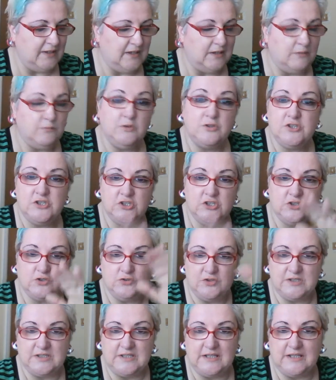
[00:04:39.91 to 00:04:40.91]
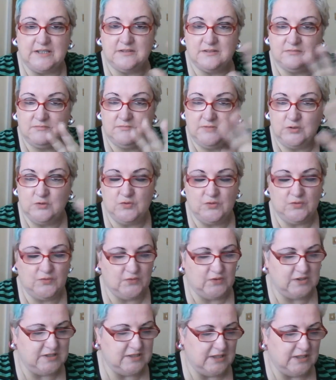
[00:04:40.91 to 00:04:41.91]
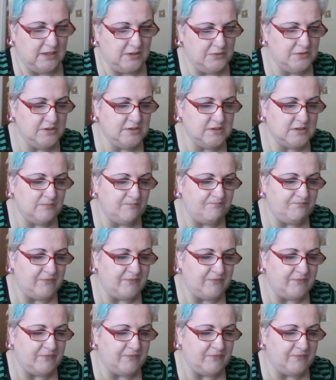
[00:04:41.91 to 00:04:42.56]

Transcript: and we'll discuss that in other videos.